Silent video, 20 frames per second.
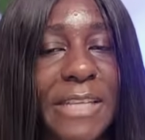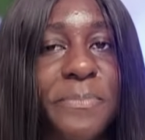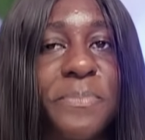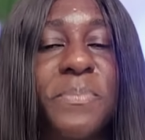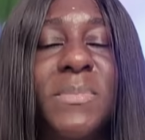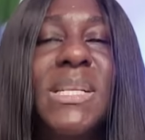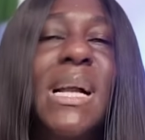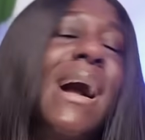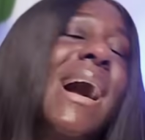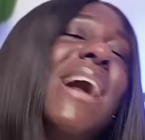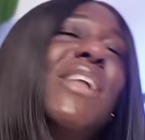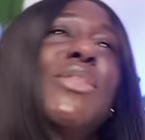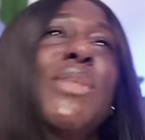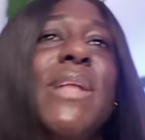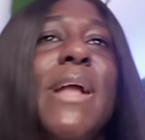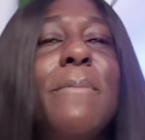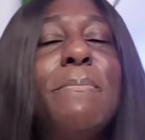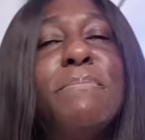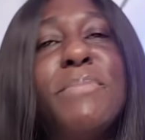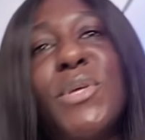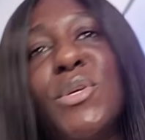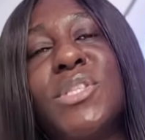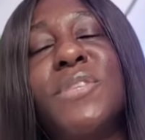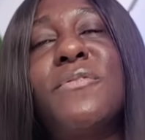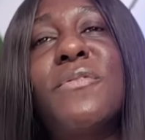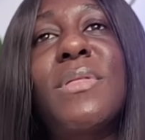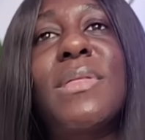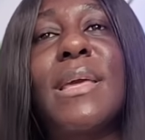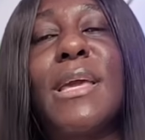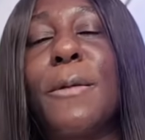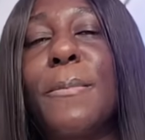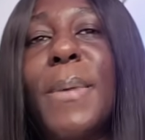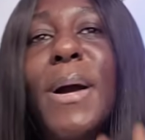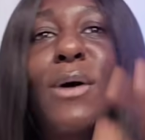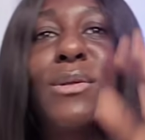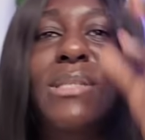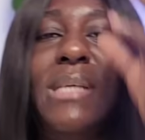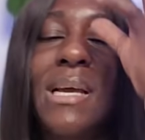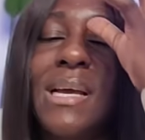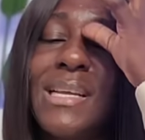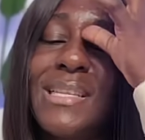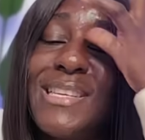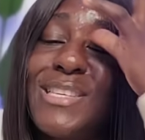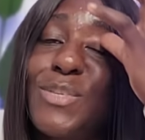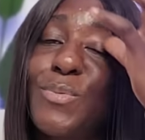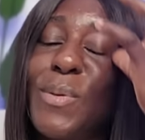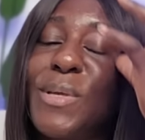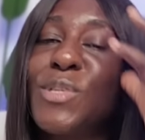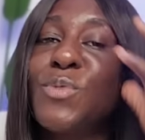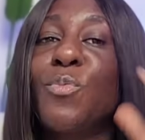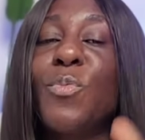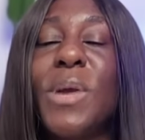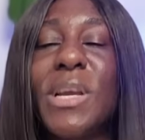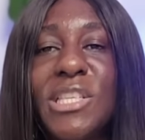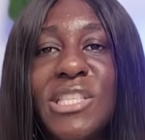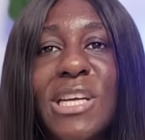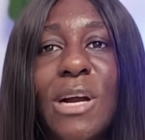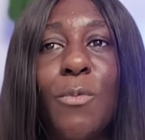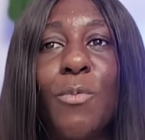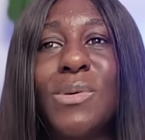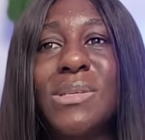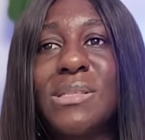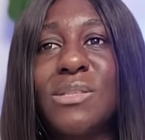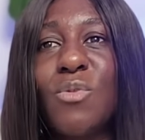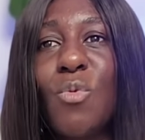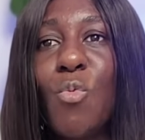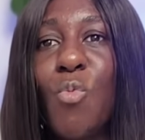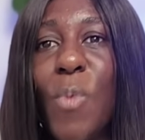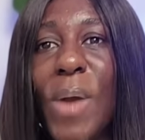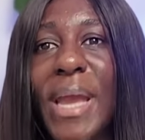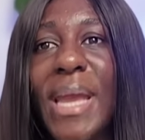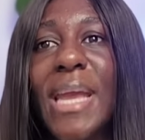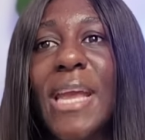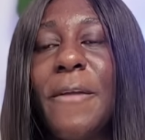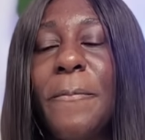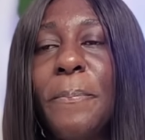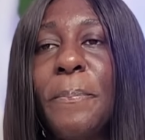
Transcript: Now, another beautiful thing about this week's wager was the way